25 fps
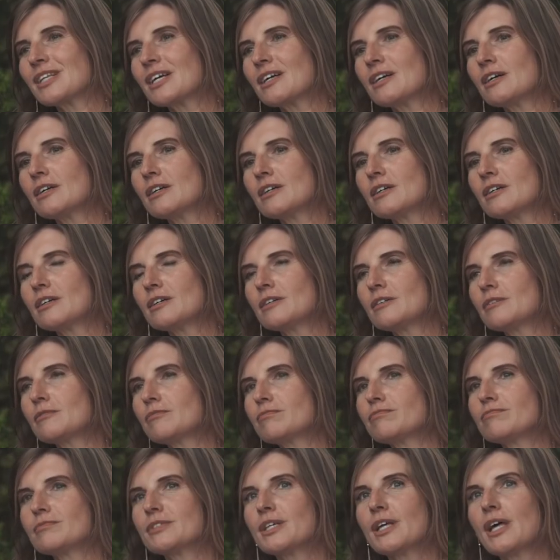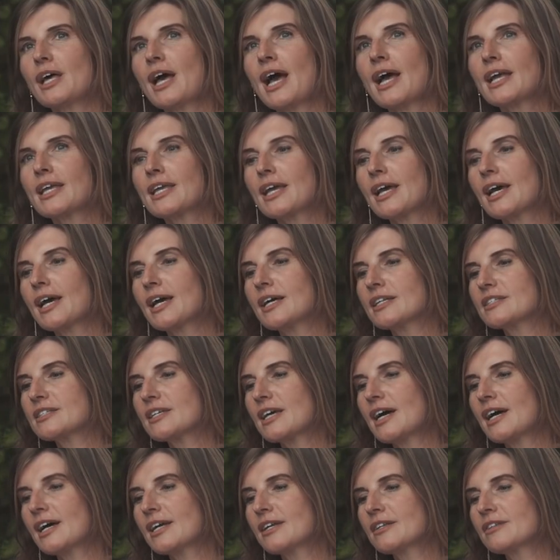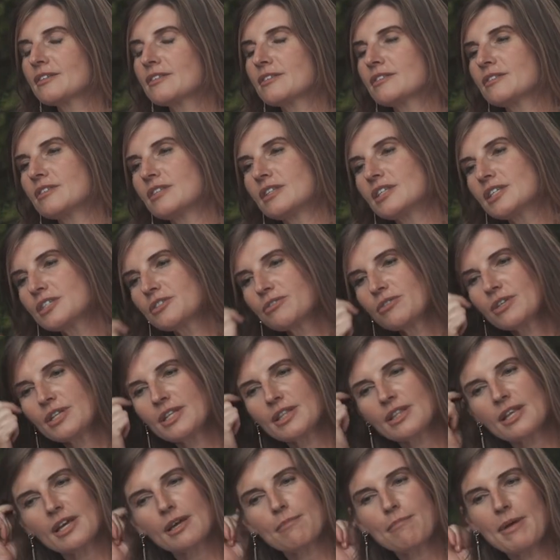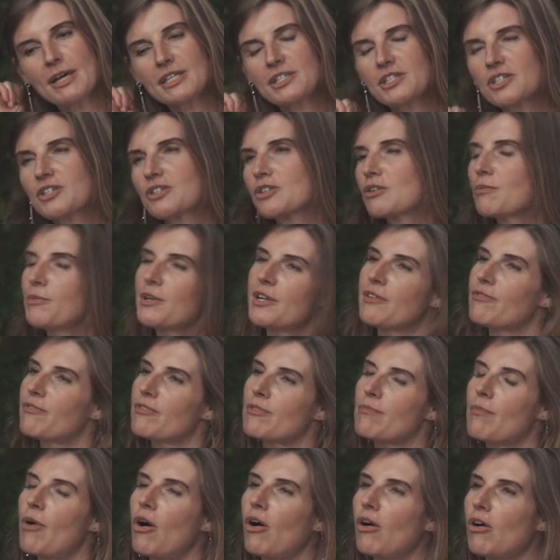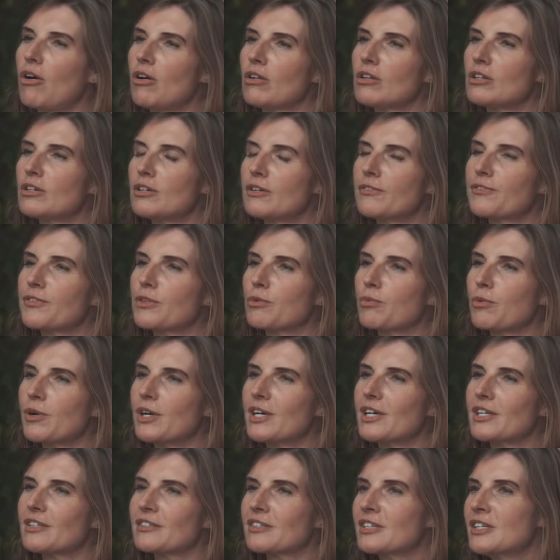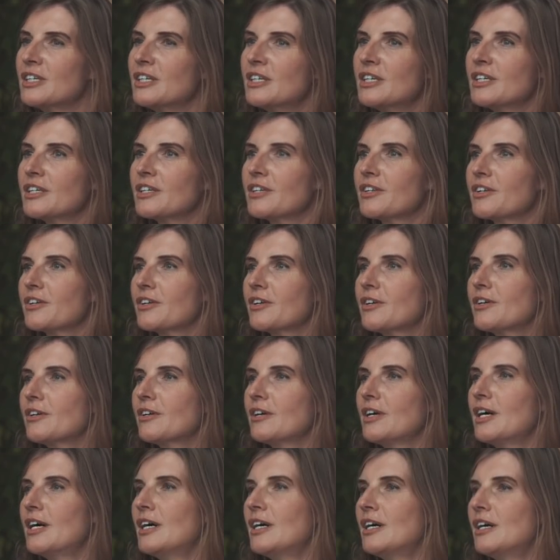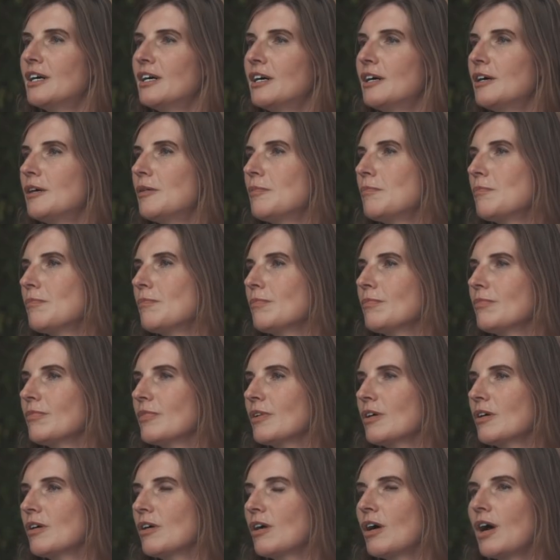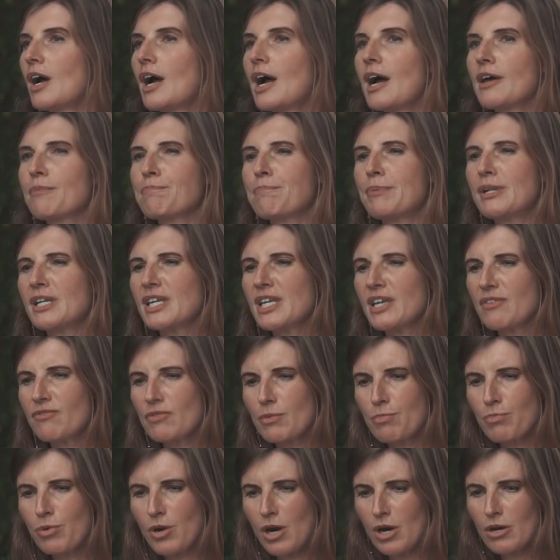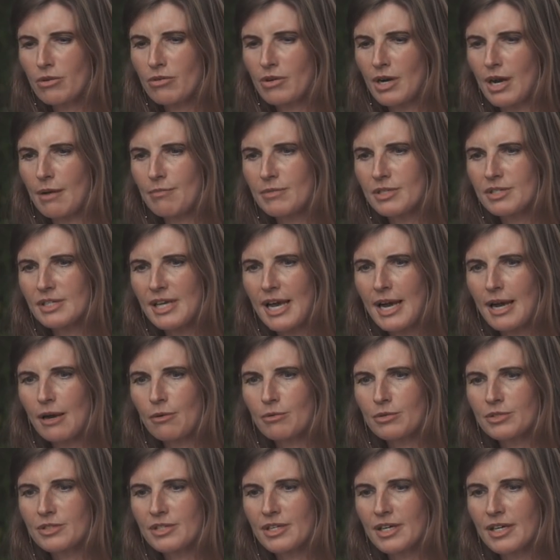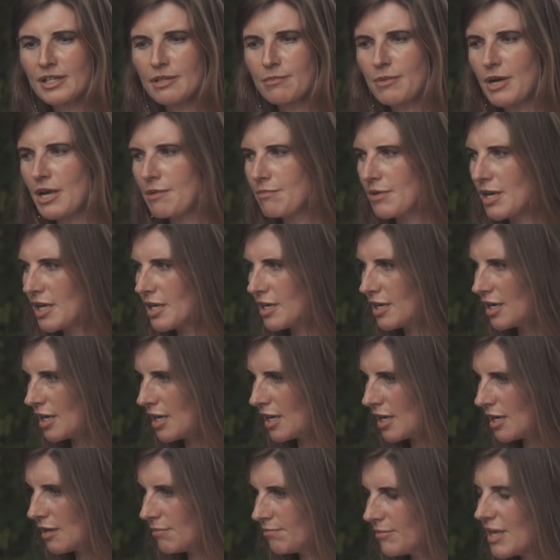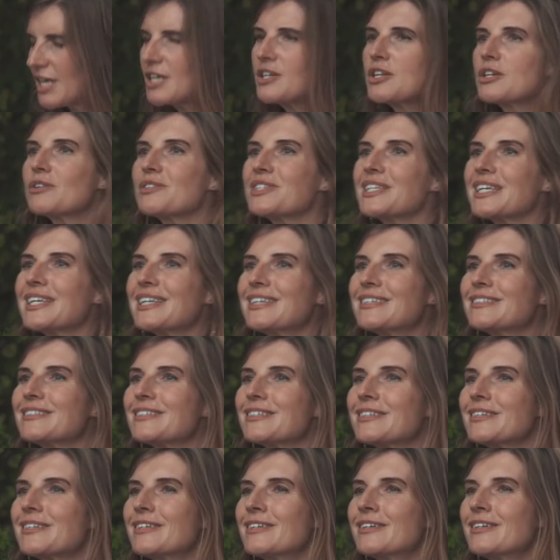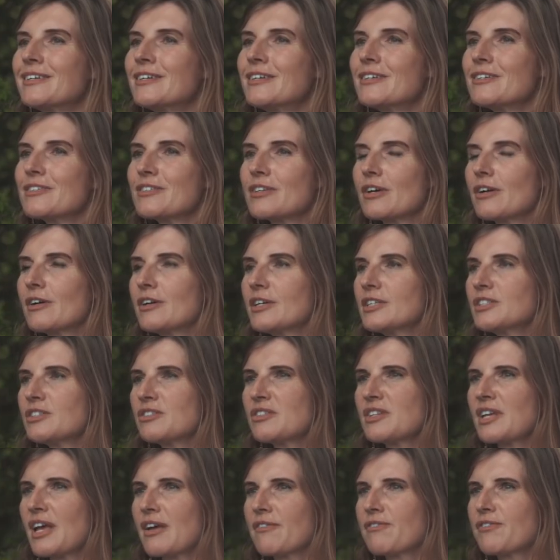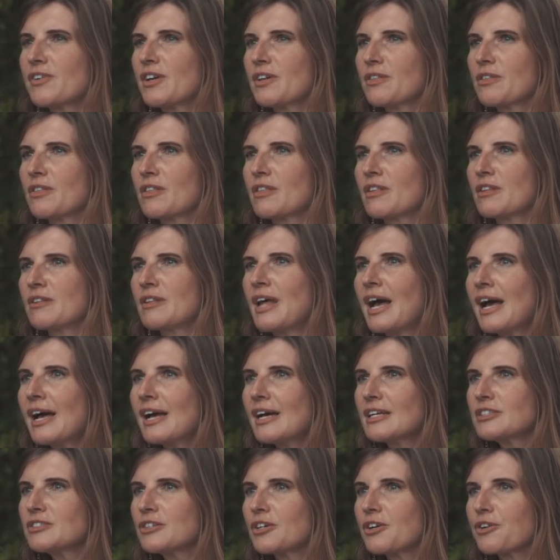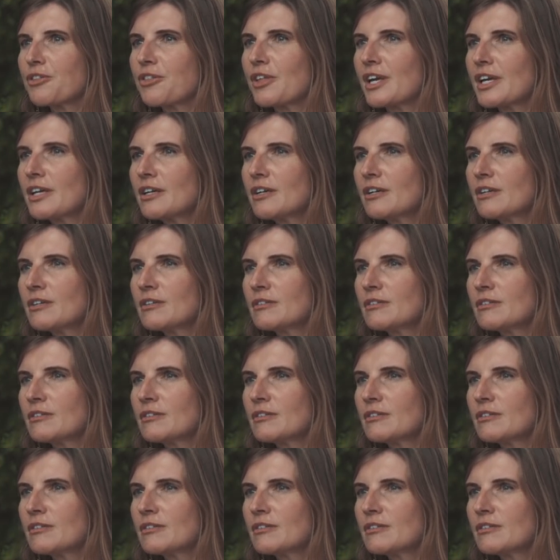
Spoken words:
Oh, I literally, there are messages coming in from all over the world. You know, I believe the programme is out at the moment in New Zealand. So it doesn't get further than that, I don't think.